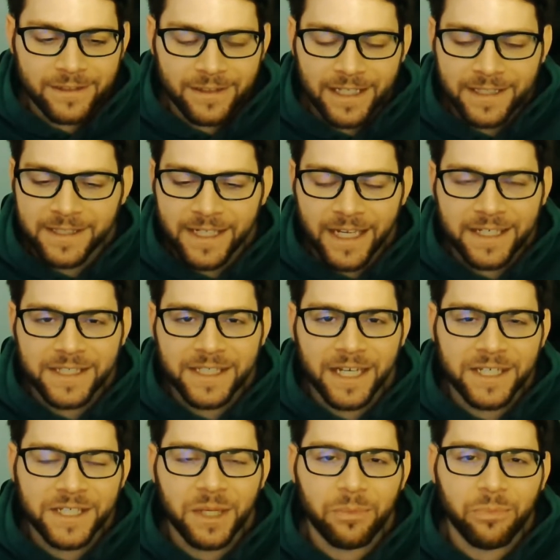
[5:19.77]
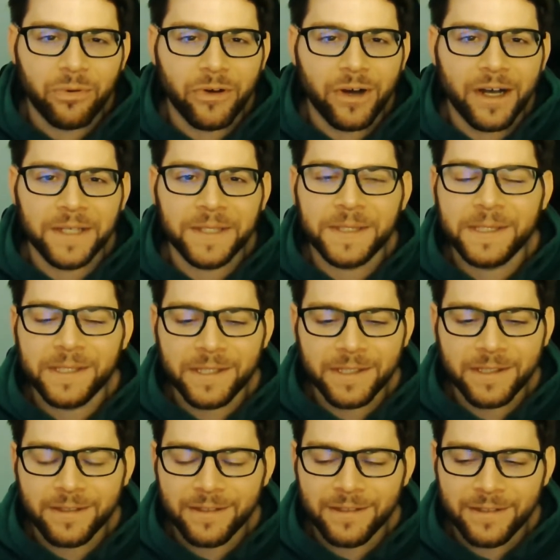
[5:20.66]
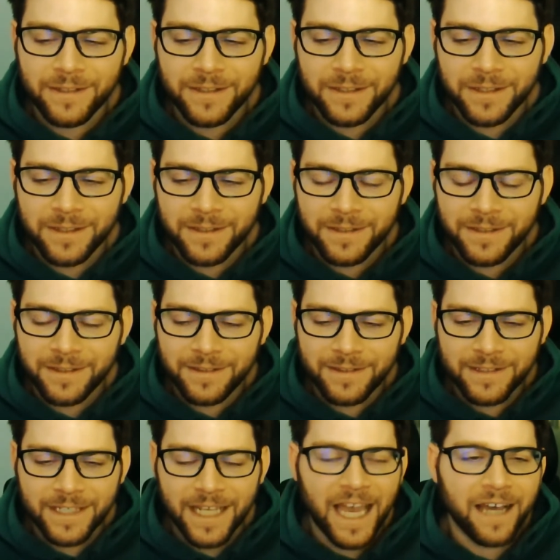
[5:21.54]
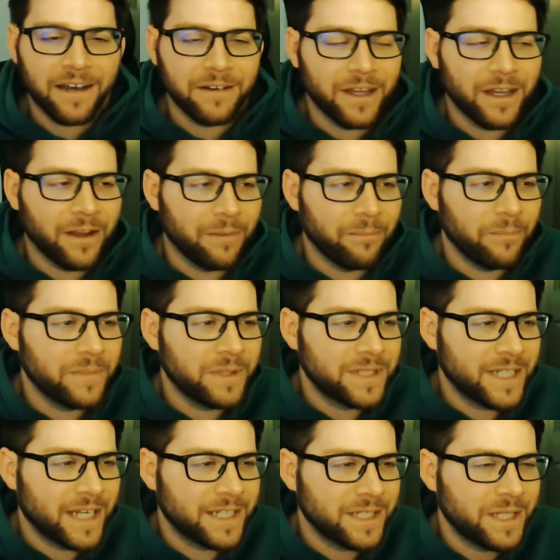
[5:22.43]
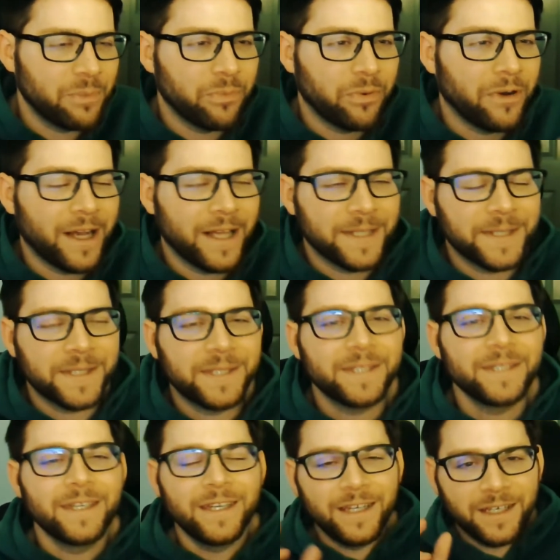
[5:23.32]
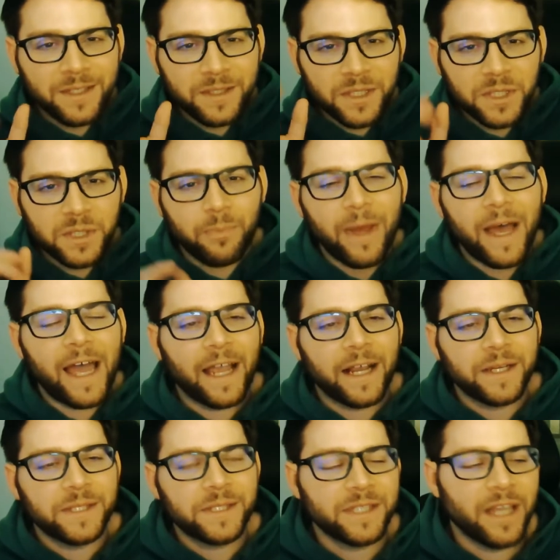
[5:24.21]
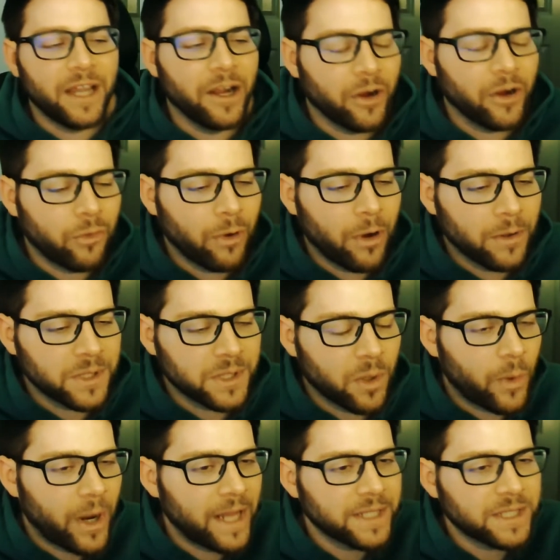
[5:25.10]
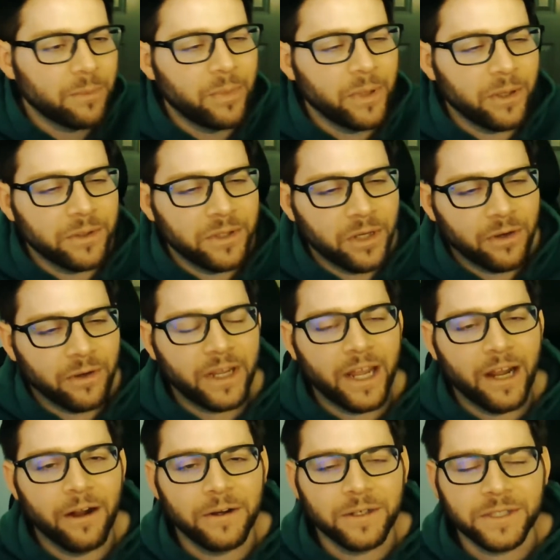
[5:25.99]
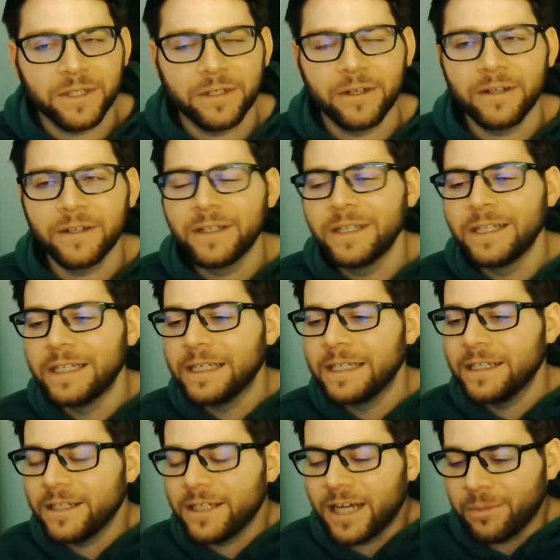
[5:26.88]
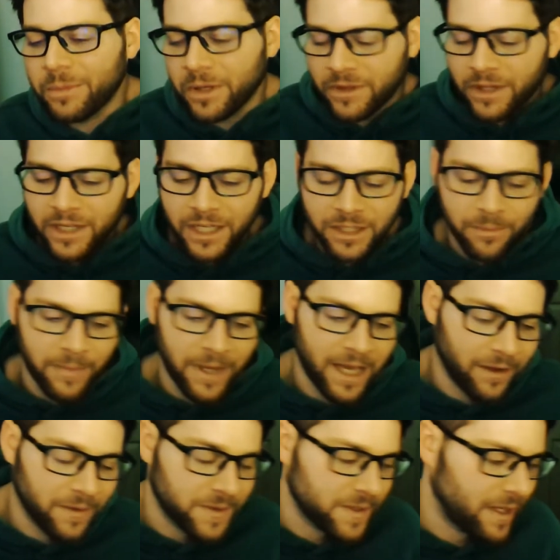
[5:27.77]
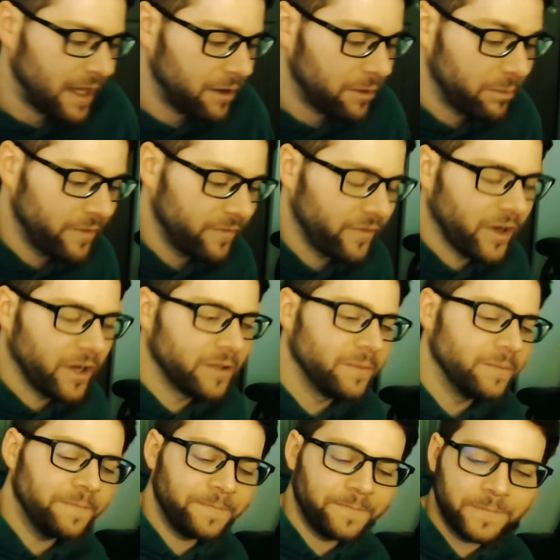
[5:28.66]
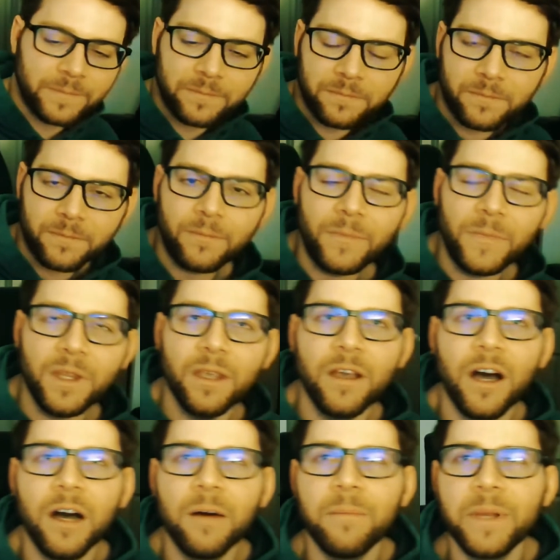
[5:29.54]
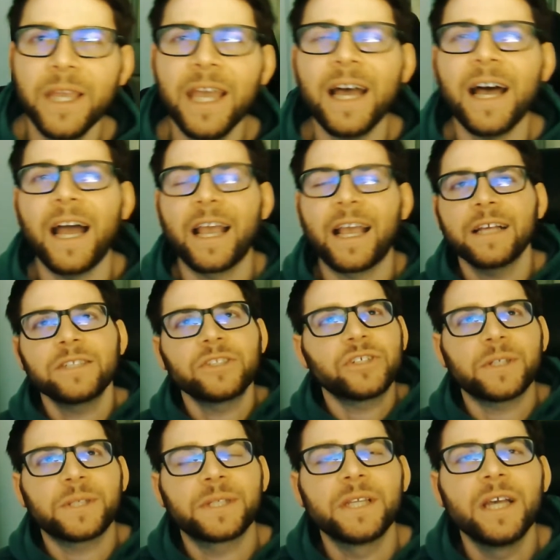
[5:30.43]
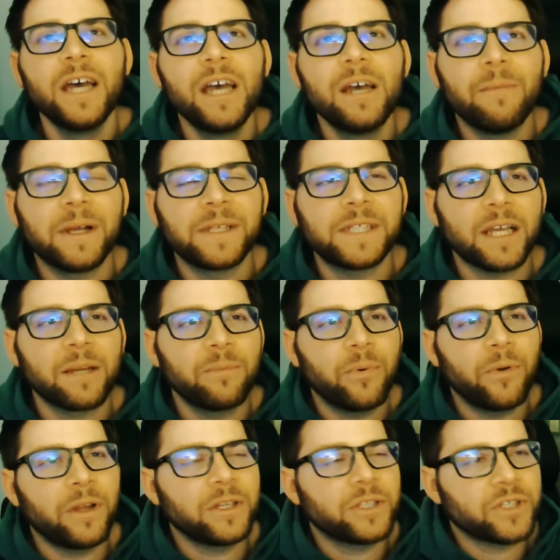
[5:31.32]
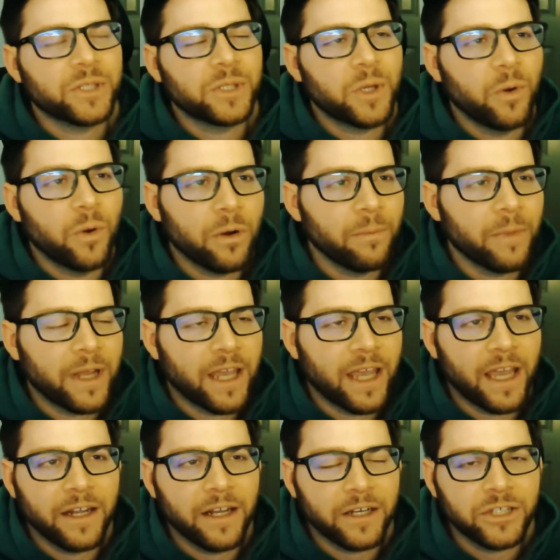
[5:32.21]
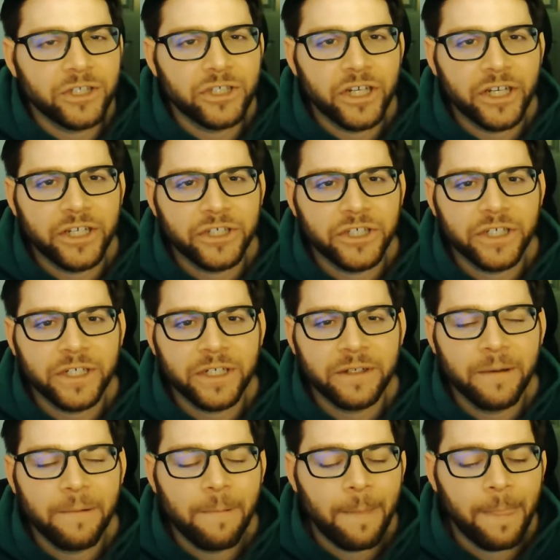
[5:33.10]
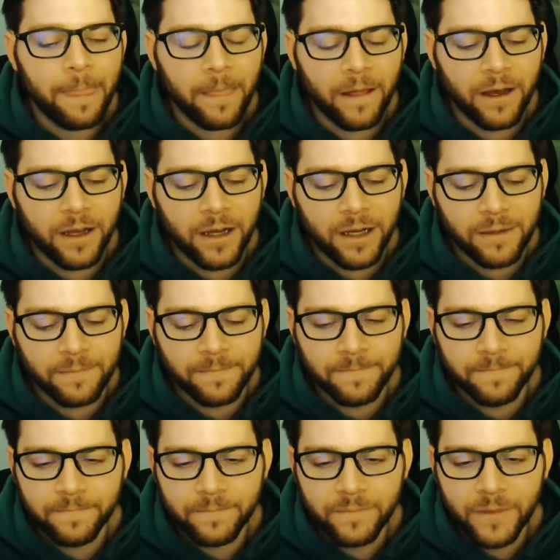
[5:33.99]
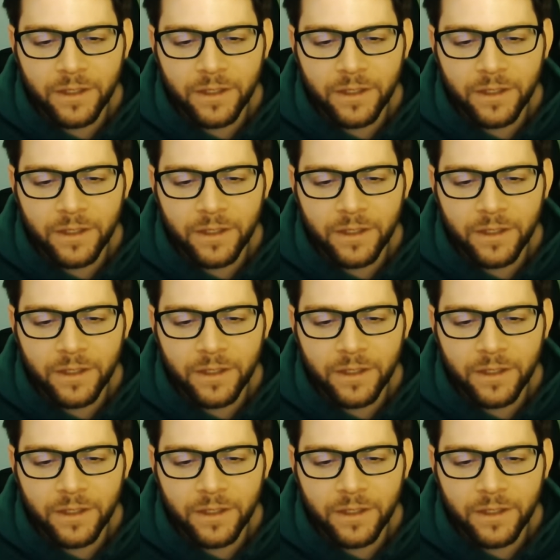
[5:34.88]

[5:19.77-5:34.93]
that's like 60 plus talent, 60 plus specs, air quotes, or ways to build your character that they need to balance. So that'll be fun. But yeah, I guess just my second point is just core mechanics changing. And